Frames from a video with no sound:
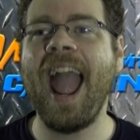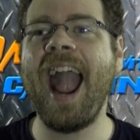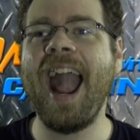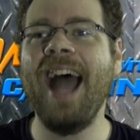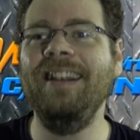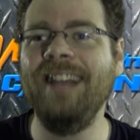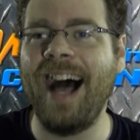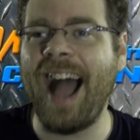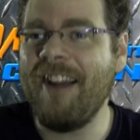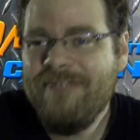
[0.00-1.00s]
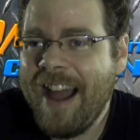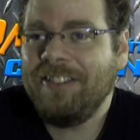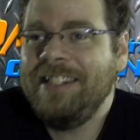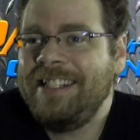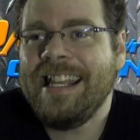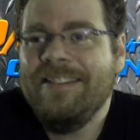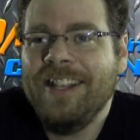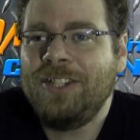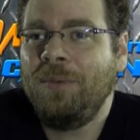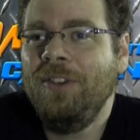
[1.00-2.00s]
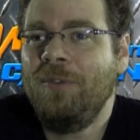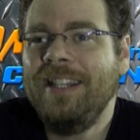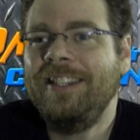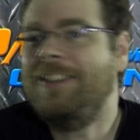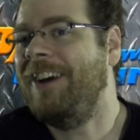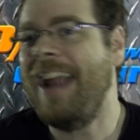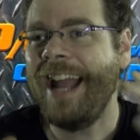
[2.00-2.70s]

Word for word: and I've never seen this with Riddler.